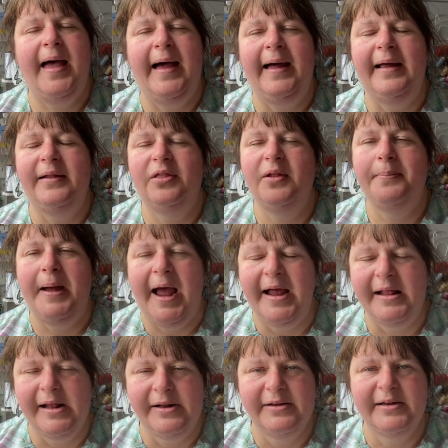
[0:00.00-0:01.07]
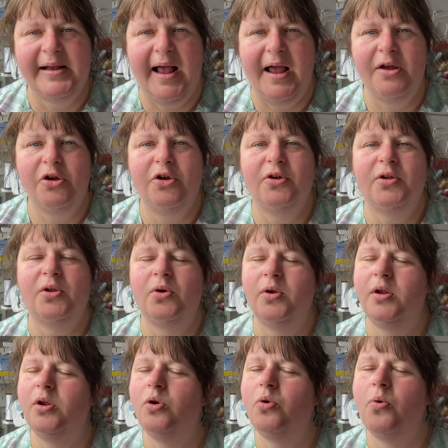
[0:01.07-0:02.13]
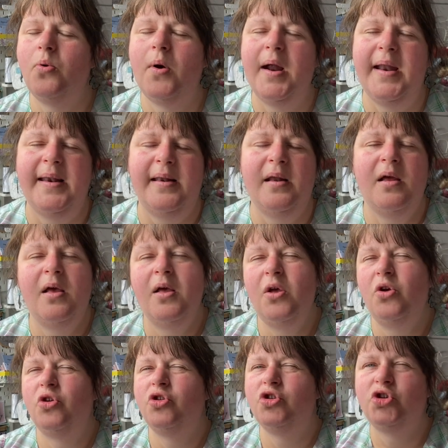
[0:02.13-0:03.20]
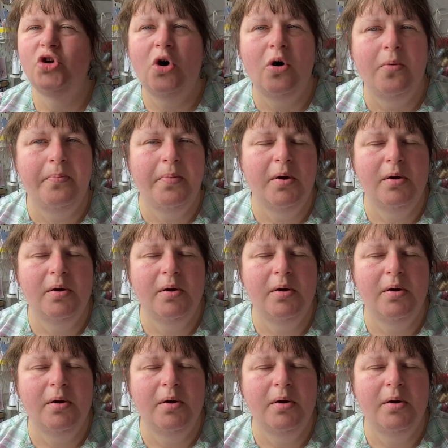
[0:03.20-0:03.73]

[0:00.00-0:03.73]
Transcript: and the patterns that I used, so you can go and shop.